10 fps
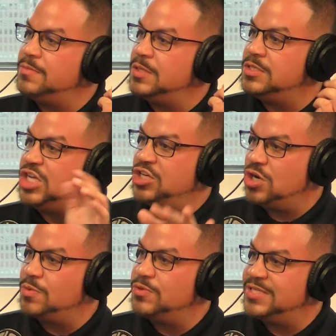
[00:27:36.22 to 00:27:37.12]
um,
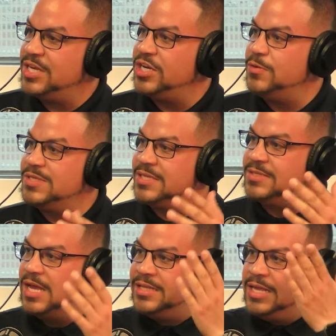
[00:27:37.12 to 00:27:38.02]
Jay Trouble was here, he was
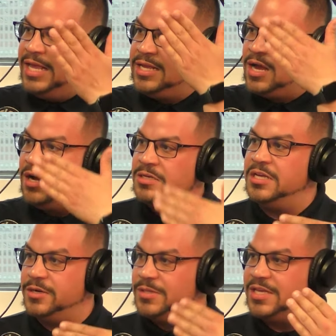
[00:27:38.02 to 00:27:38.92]
in, in
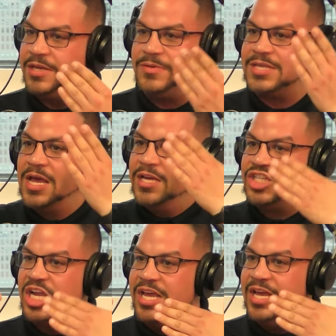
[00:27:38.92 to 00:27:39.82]
incognito, like he was hmm.
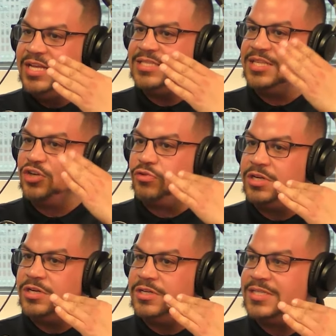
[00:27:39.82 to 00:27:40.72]
shades and the
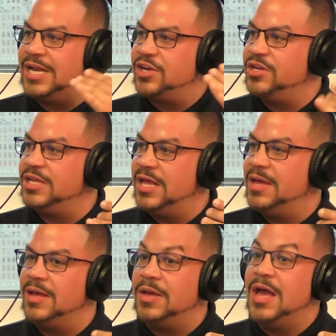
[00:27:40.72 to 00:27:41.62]
grills, and I couldn't,
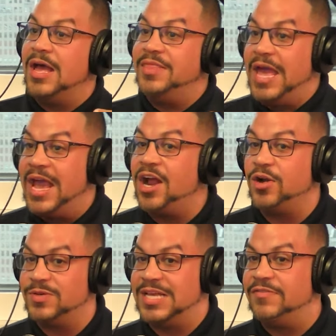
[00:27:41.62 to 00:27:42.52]
uh, uh, and the
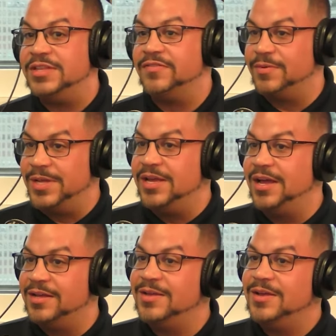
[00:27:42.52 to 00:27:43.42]
hair was everything for me.
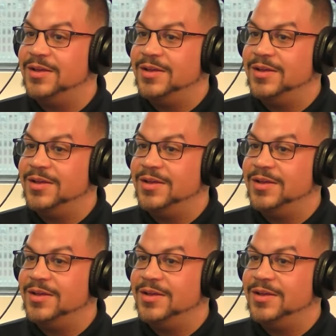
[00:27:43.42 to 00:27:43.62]
Yeah.